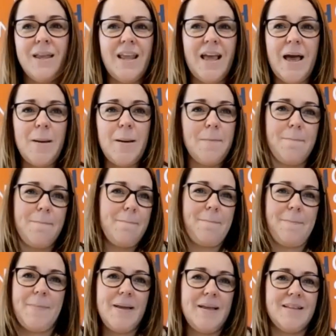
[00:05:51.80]
And yeah,
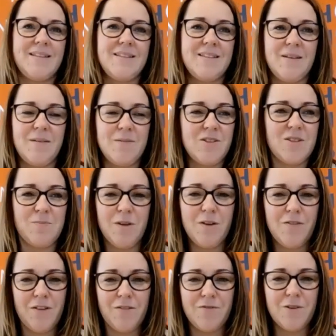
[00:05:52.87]
I'm just
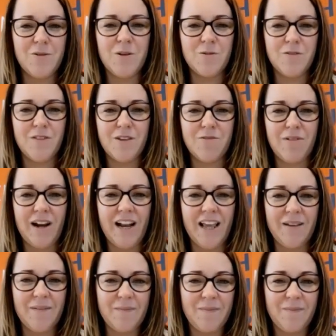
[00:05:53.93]
moving forward with it,
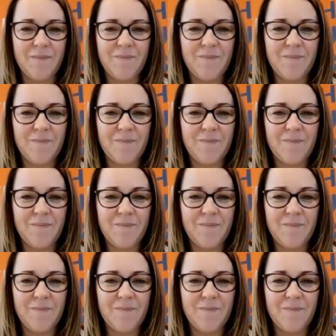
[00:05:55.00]
really.